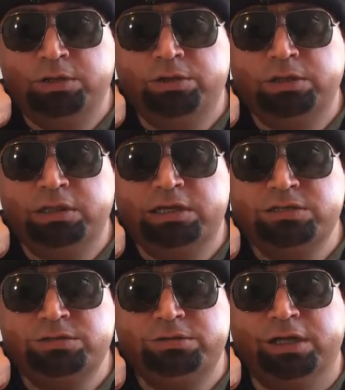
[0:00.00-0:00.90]
Good
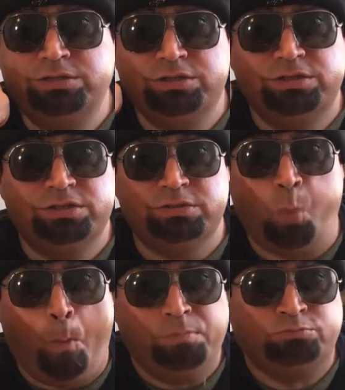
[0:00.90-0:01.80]
lunch lunch decision.
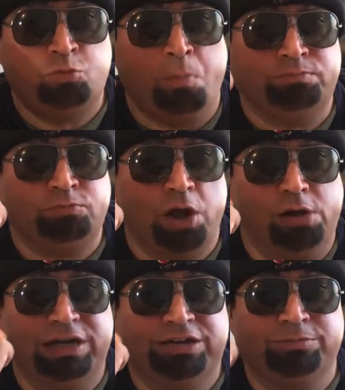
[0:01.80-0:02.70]

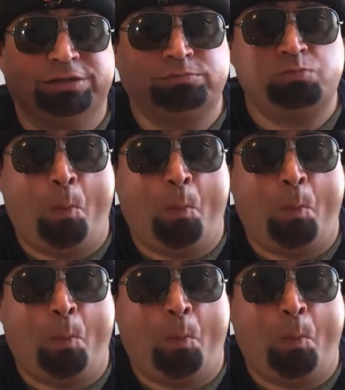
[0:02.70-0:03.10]
Alright everyone.